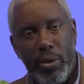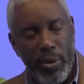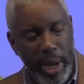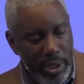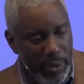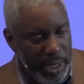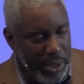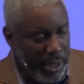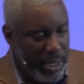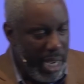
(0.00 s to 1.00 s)
Great
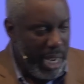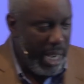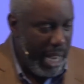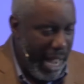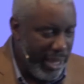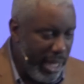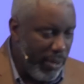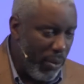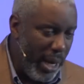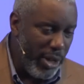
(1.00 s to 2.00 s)
question. Uh, I
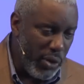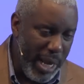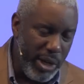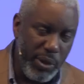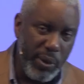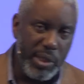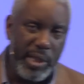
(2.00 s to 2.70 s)
think what I try to do is